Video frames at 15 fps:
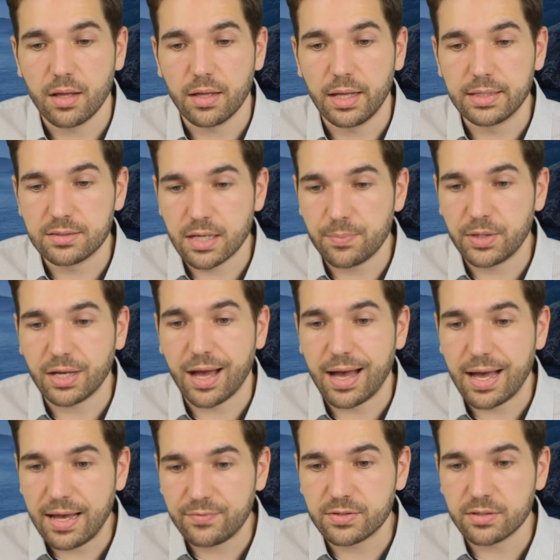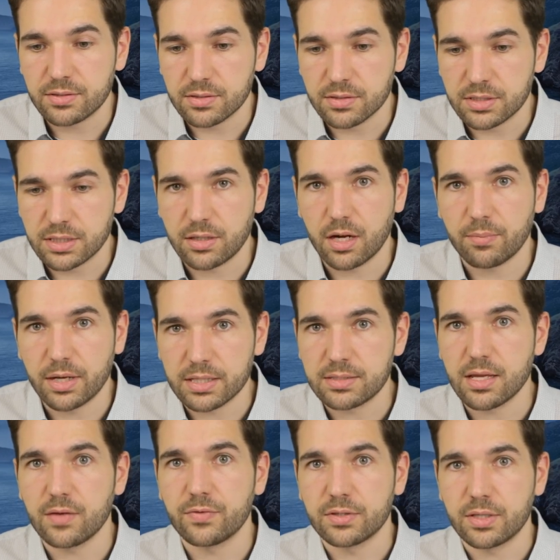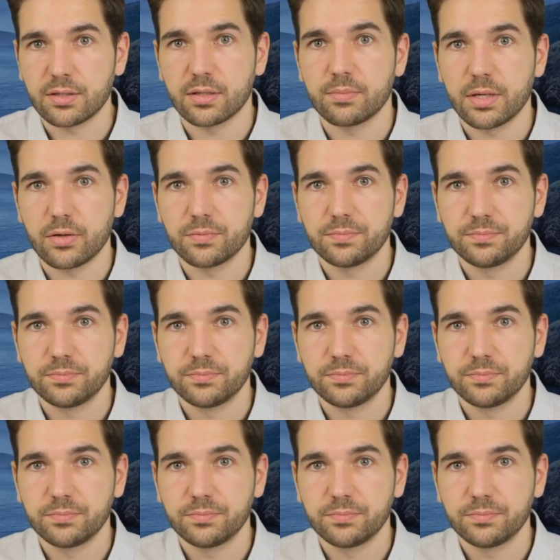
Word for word: It's something I have to sit on myself and think about